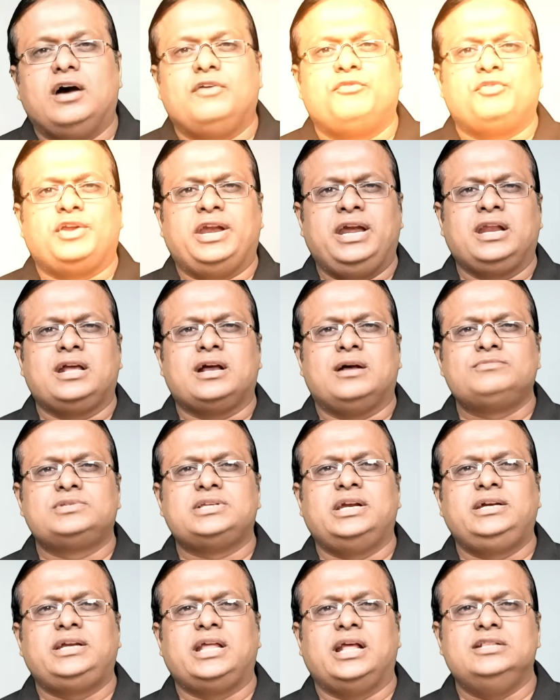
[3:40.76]
A friend
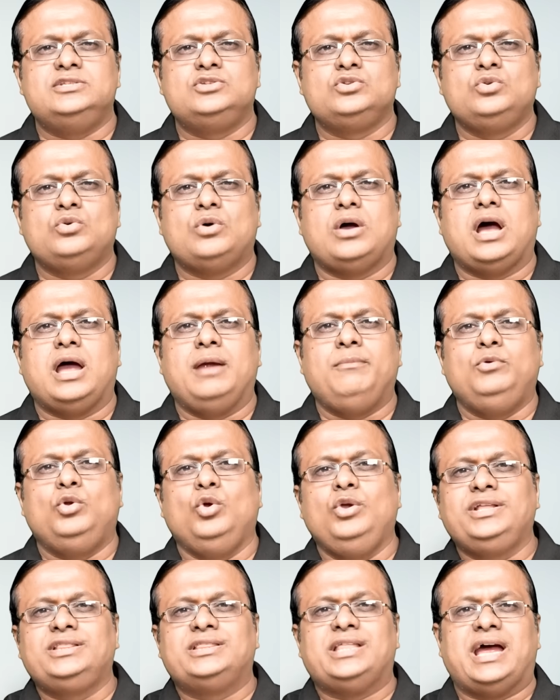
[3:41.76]
comes and tells you, I'm
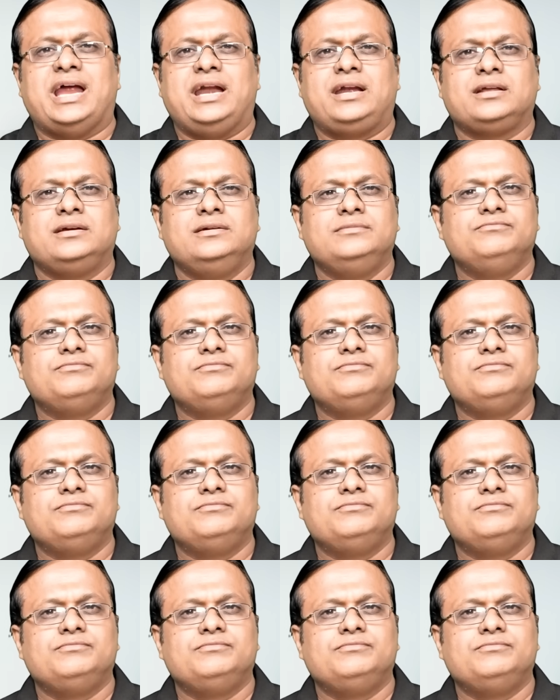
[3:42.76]
doing this.